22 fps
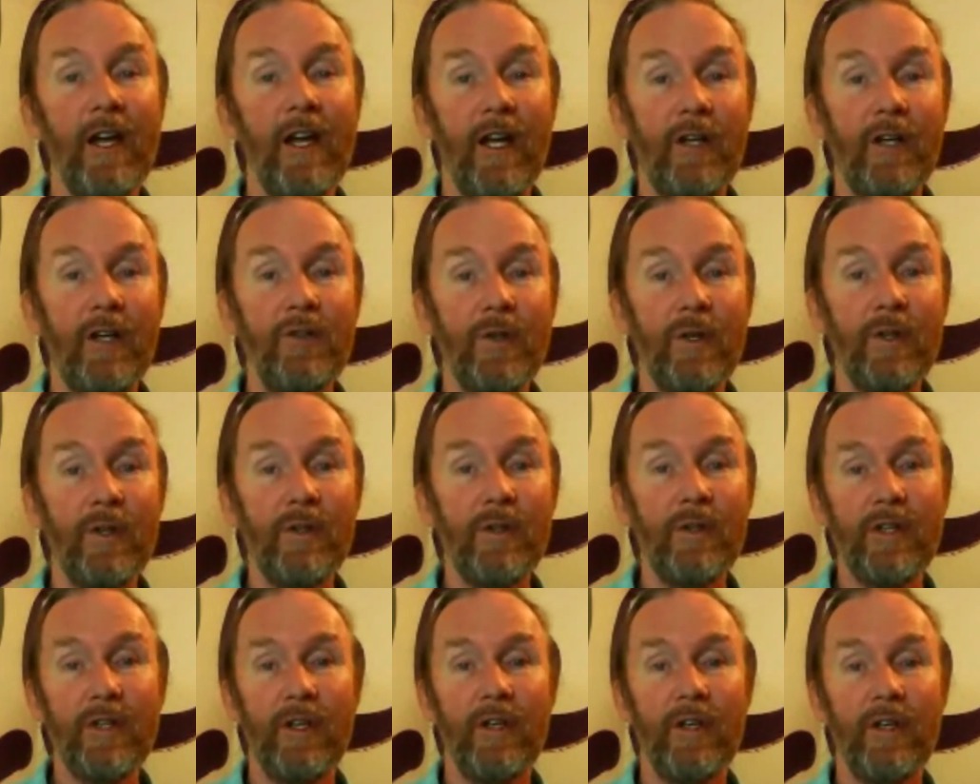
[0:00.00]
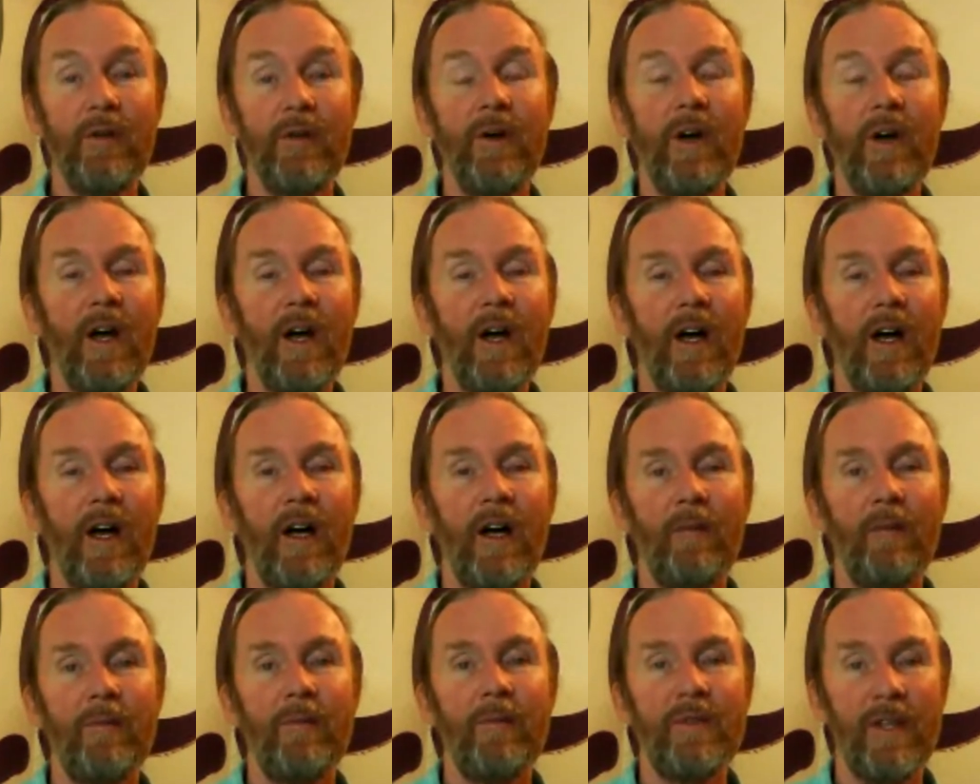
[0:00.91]
introducing you
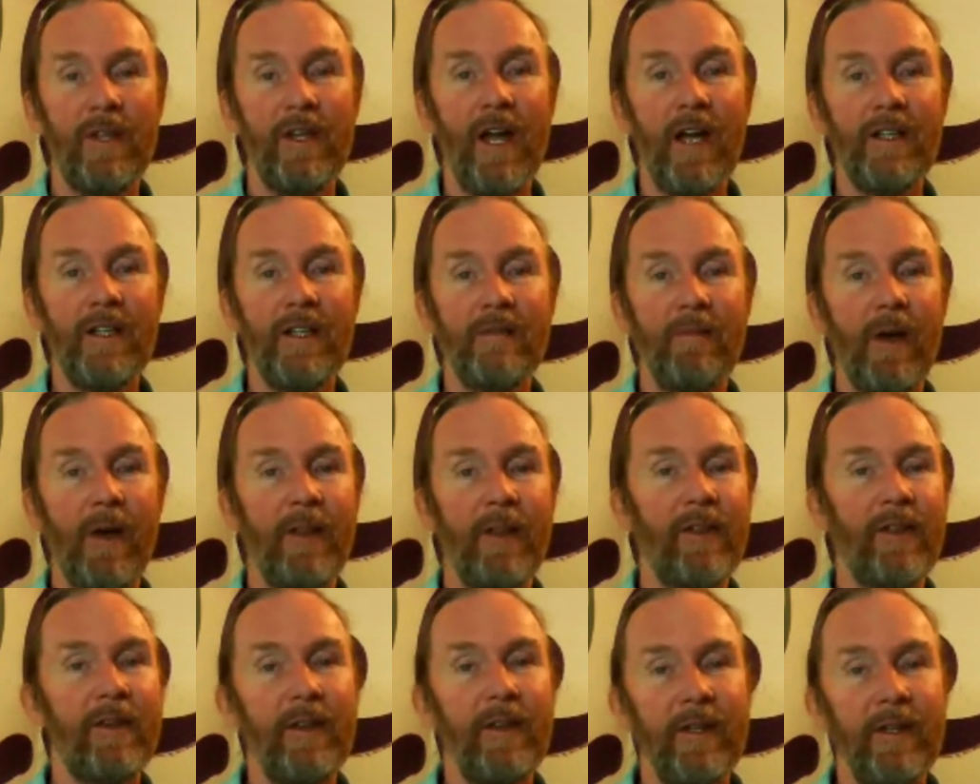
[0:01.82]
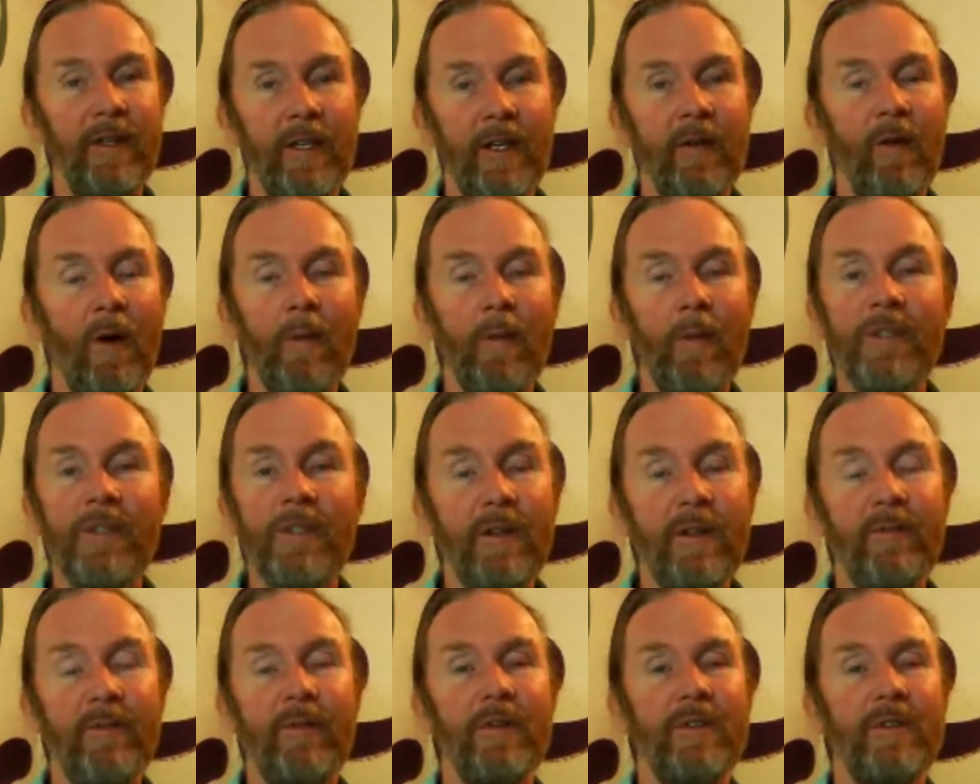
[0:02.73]
to the ICE method and the enormous
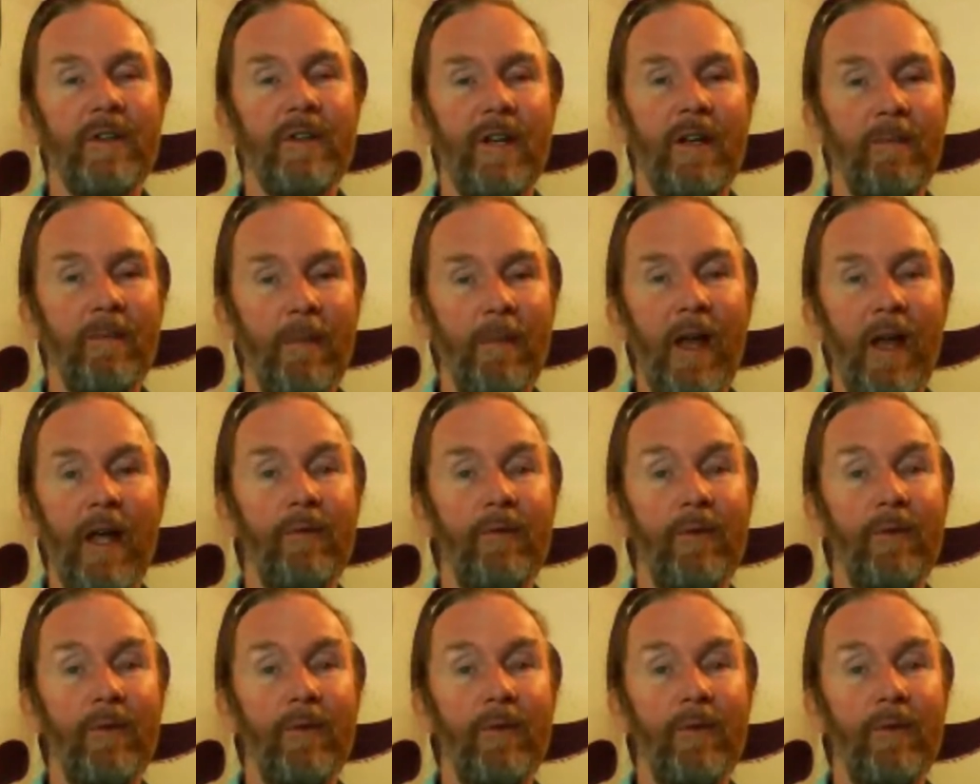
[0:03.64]
difference it can make